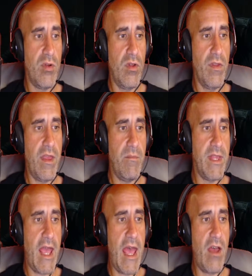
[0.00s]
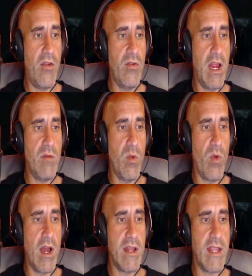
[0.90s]
pull them down, and we
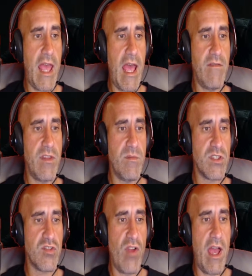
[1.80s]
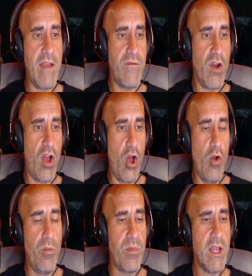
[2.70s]
wanted to have them strive for
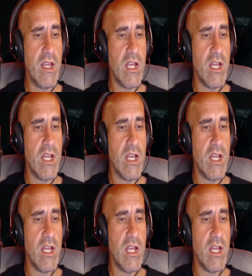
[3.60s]
hope,